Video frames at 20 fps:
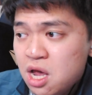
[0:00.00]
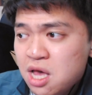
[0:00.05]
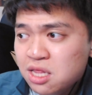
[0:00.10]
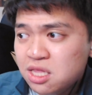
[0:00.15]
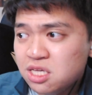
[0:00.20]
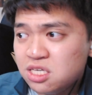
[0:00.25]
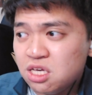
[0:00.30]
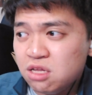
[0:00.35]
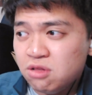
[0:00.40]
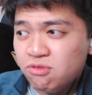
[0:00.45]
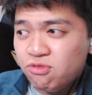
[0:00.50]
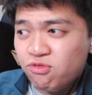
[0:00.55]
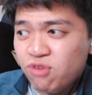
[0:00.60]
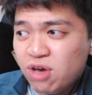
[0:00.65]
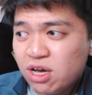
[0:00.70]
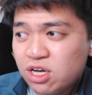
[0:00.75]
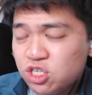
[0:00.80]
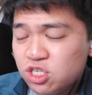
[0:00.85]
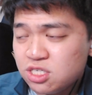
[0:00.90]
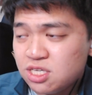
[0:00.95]
This
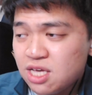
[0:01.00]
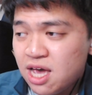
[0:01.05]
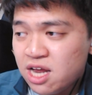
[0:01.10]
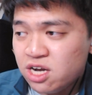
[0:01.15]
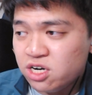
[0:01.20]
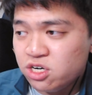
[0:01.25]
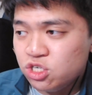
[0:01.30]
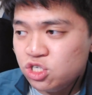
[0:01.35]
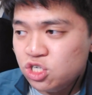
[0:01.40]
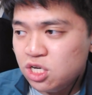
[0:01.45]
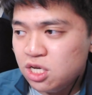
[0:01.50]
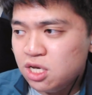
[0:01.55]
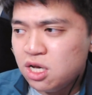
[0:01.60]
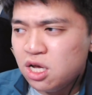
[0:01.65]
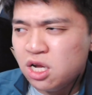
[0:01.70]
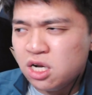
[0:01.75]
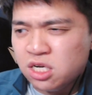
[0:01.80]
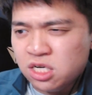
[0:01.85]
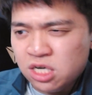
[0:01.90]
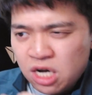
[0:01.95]
infectious energy,
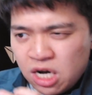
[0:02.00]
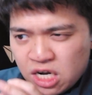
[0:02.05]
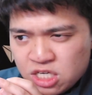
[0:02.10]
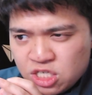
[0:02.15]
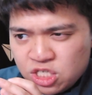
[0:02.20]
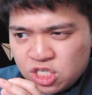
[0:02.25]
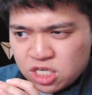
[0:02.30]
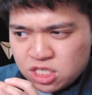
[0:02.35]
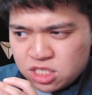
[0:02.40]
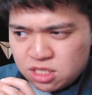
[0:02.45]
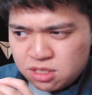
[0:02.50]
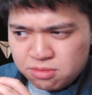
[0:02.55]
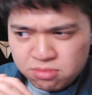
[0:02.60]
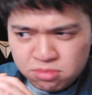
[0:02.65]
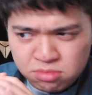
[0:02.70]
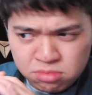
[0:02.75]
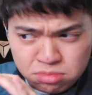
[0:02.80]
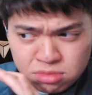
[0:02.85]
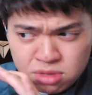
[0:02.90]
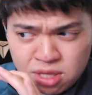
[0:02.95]
not just
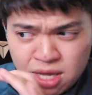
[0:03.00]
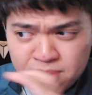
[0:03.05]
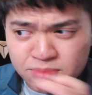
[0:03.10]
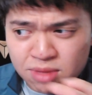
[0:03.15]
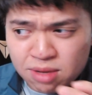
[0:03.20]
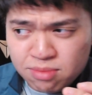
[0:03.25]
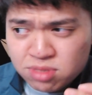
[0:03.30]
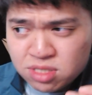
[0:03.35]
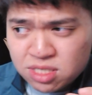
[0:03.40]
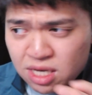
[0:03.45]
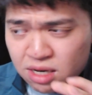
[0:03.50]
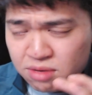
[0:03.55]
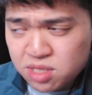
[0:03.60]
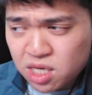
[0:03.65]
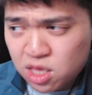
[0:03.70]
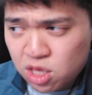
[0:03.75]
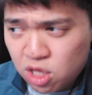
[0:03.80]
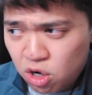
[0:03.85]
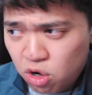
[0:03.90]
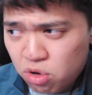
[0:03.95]
them themselves
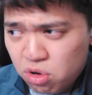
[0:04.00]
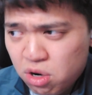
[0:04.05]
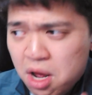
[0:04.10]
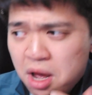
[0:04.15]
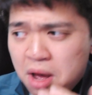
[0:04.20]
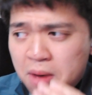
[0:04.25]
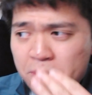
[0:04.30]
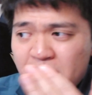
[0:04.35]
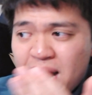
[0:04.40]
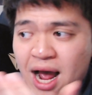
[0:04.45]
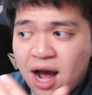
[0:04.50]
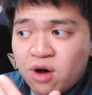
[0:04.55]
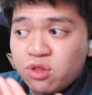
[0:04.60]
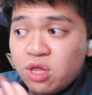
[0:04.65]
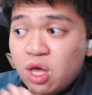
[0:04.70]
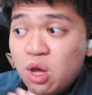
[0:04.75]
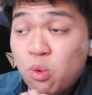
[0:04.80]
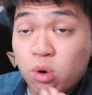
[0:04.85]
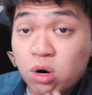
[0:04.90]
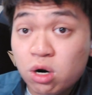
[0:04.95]
alone, but how
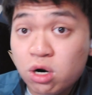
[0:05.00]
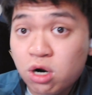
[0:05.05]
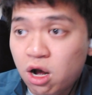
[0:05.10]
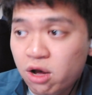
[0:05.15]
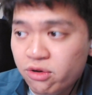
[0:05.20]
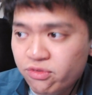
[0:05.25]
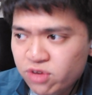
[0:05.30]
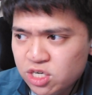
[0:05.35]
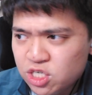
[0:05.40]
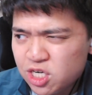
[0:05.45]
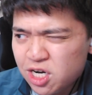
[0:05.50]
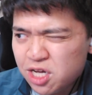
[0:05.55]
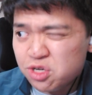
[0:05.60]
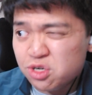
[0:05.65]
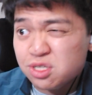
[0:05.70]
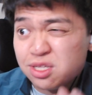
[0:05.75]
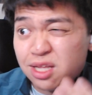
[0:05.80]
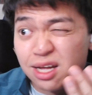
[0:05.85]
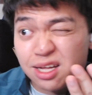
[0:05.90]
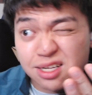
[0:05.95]
they work off each
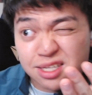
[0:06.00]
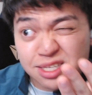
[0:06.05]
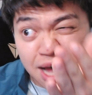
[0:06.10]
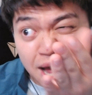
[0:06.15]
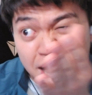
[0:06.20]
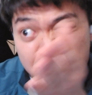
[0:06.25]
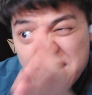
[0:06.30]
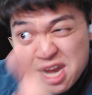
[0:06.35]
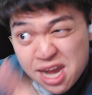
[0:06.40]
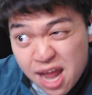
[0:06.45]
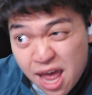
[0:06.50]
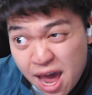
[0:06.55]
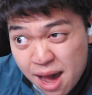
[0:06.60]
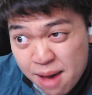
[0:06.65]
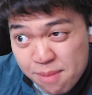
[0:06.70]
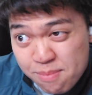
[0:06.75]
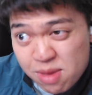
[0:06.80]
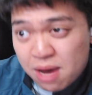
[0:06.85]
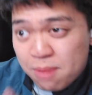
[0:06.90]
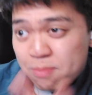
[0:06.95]
other. The
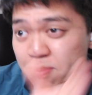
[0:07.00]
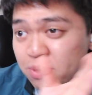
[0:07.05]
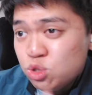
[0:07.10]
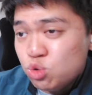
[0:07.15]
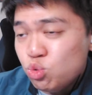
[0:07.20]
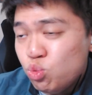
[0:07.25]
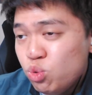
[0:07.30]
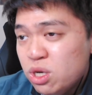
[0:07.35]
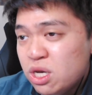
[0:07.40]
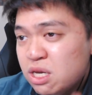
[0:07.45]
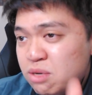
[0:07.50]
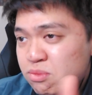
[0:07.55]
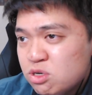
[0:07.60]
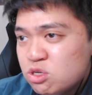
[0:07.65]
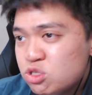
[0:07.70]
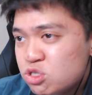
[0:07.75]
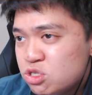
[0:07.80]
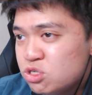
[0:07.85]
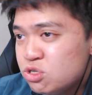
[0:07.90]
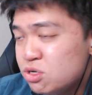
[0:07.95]
dynamic between
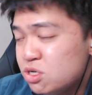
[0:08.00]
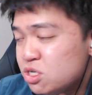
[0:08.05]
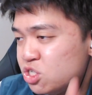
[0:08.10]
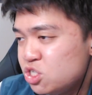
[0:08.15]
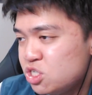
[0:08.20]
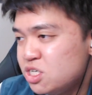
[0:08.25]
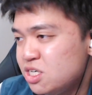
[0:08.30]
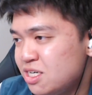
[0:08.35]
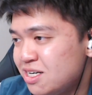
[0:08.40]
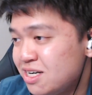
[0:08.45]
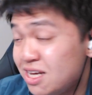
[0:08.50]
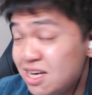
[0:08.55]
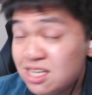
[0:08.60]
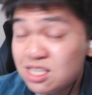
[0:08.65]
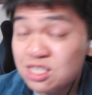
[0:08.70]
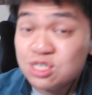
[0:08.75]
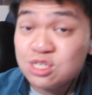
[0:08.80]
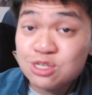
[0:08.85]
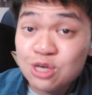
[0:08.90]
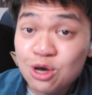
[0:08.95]
Moonsua and SUYOON
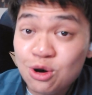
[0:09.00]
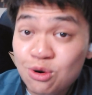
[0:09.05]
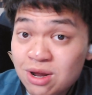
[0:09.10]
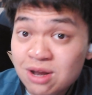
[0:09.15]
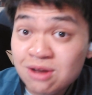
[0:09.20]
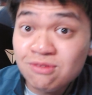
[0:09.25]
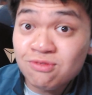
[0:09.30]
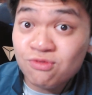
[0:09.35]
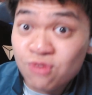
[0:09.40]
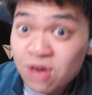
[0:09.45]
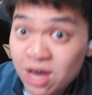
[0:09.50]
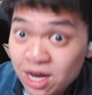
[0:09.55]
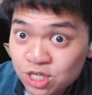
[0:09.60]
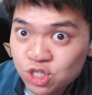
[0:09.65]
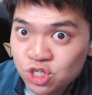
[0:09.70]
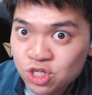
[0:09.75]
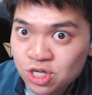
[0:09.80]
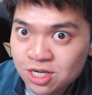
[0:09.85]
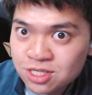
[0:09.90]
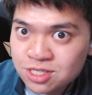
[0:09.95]
is so
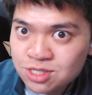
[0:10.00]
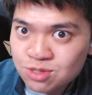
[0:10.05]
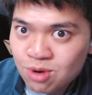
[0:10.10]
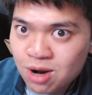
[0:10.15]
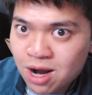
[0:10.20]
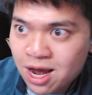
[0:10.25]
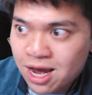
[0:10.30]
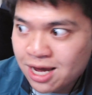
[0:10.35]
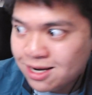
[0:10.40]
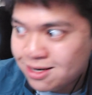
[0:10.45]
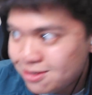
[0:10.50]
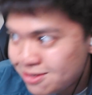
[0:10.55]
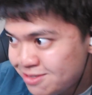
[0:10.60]
infectious, right?